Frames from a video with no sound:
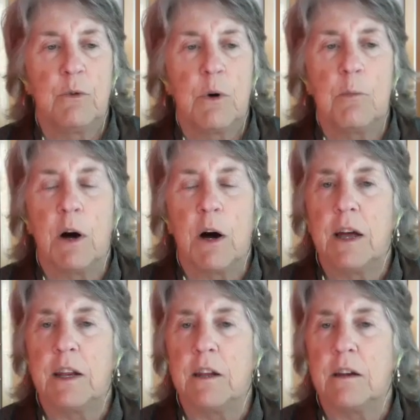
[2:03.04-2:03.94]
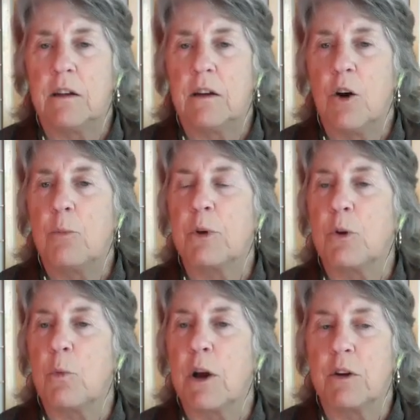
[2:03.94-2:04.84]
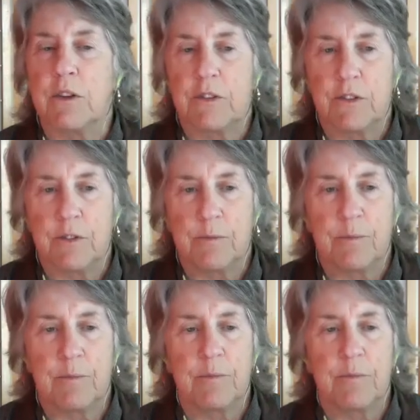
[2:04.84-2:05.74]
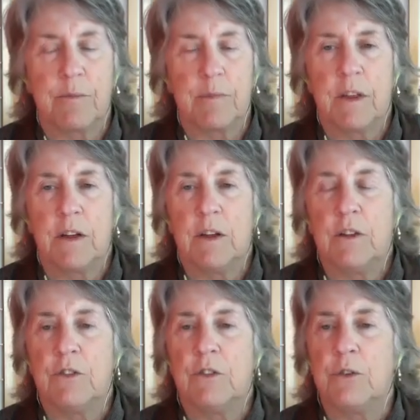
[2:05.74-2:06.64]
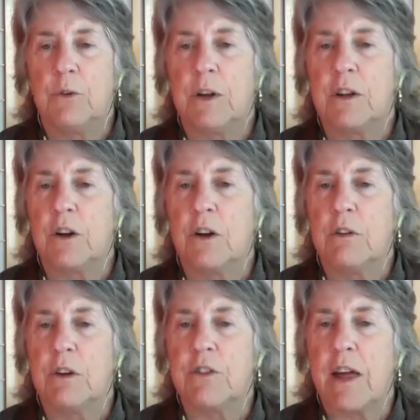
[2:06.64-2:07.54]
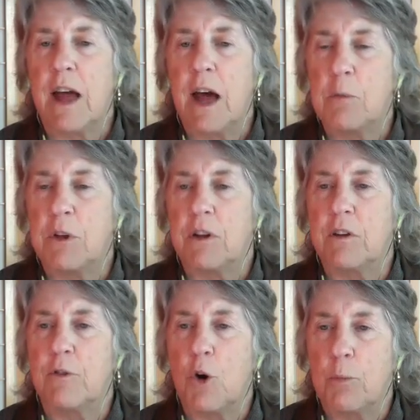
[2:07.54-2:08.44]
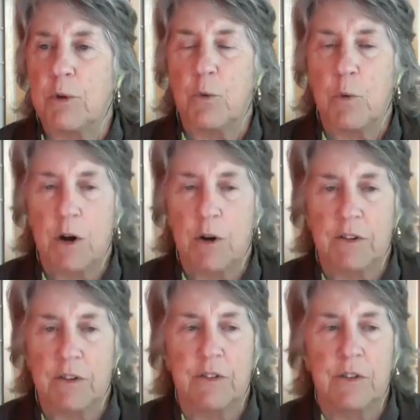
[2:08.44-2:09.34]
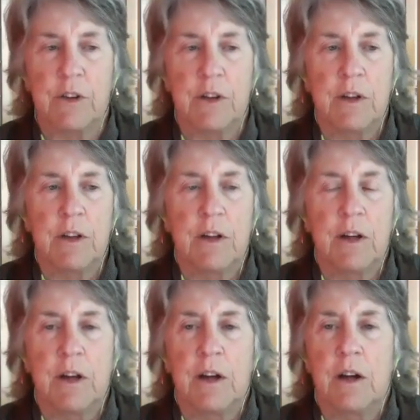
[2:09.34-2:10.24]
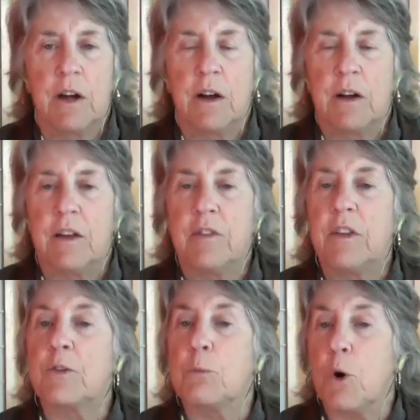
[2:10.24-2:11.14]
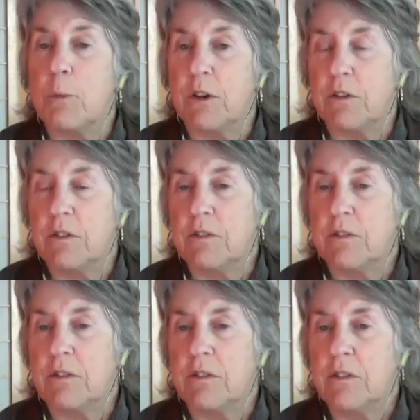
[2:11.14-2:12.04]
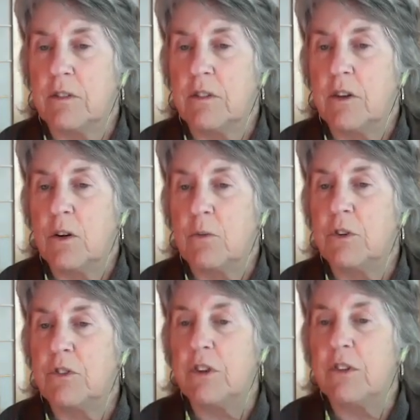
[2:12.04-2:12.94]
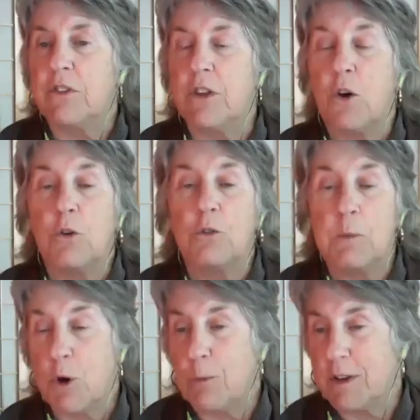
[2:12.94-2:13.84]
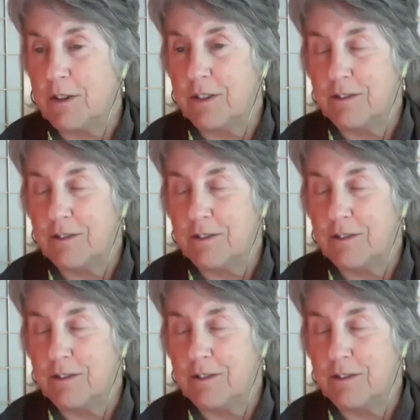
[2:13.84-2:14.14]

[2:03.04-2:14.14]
abide in open awareness, to encourage the habit of open awareness in this moment, which is the only moment.